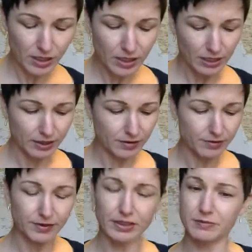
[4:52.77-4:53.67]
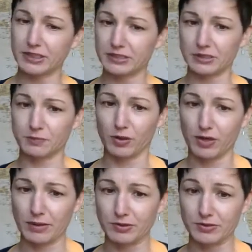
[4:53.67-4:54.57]
Another thing that makes this
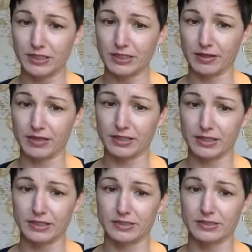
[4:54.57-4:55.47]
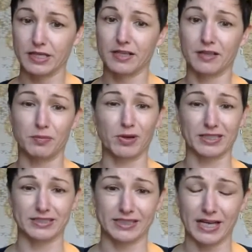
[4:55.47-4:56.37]
program unique, I think, is the
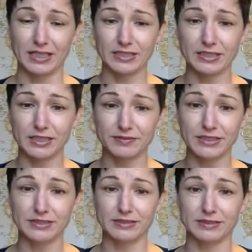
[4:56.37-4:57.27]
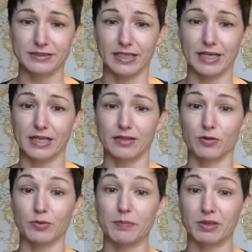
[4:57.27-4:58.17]
practicality of it and the
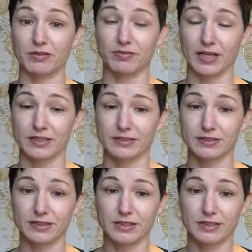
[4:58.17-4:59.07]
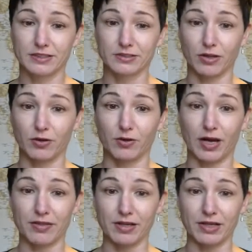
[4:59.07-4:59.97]
ripple effect. So
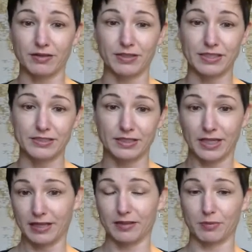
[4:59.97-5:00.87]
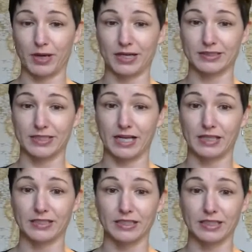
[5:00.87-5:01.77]
I think I've hinted at the
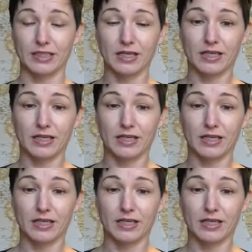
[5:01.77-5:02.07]
practicality.